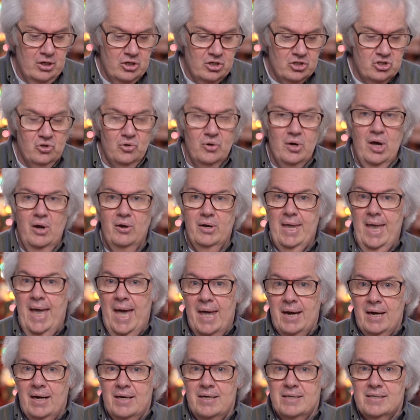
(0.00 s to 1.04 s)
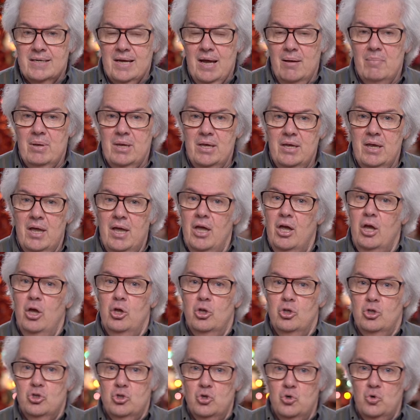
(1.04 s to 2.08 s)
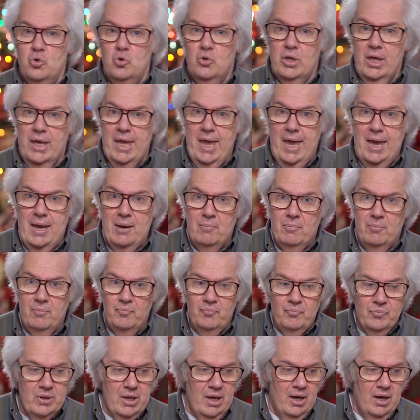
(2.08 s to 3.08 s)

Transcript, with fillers: So now Canon is coming to the game